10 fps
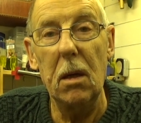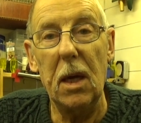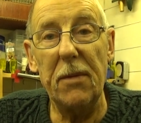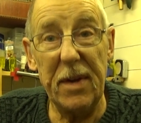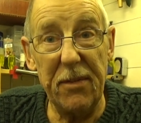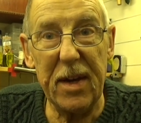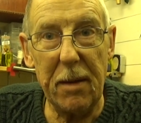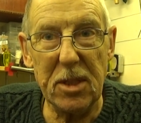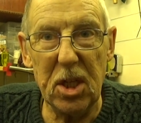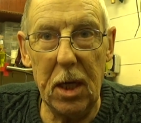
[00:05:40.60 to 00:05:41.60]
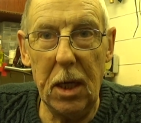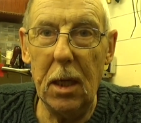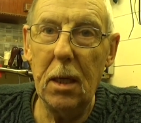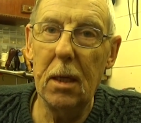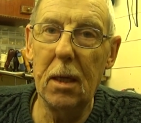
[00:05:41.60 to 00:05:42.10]
another cup of tea,
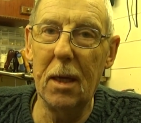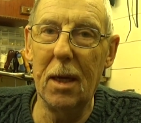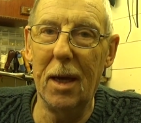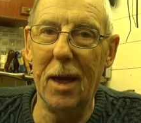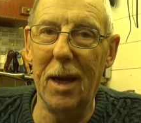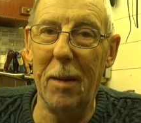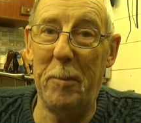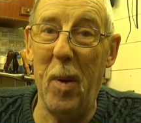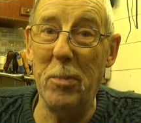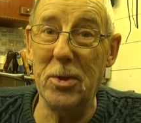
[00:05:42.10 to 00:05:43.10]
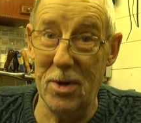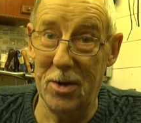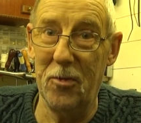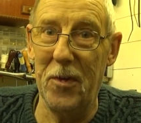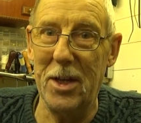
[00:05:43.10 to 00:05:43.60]
Bob's your
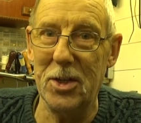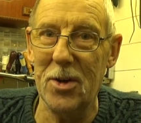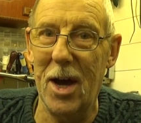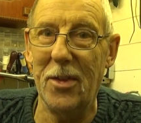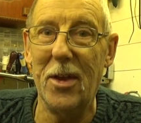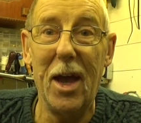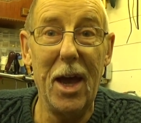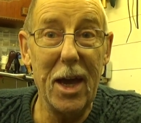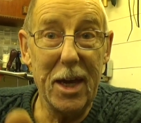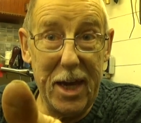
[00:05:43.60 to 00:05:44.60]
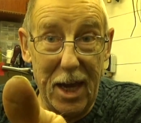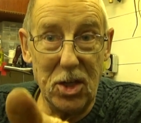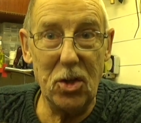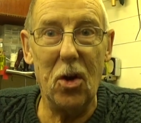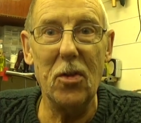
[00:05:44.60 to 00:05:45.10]
uncle, fella's your aunt, catch
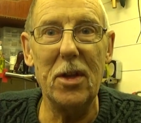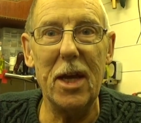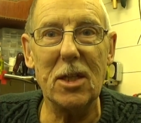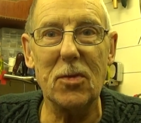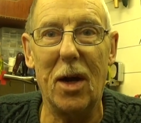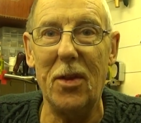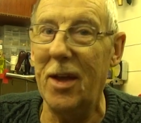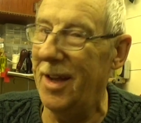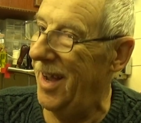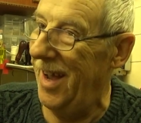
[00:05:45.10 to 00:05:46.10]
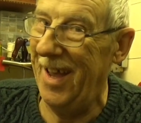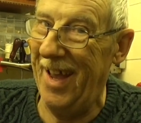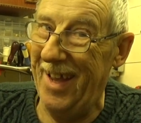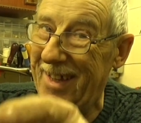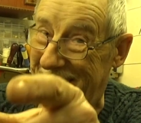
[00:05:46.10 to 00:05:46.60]
you on the next one.
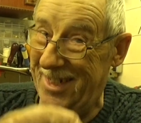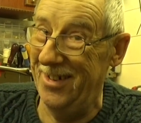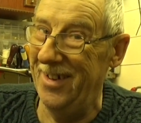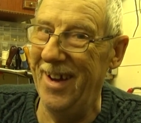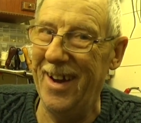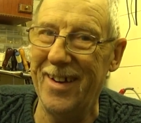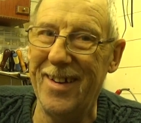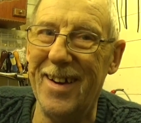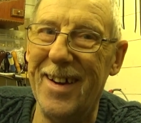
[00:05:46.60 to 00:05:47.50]
Cheerio.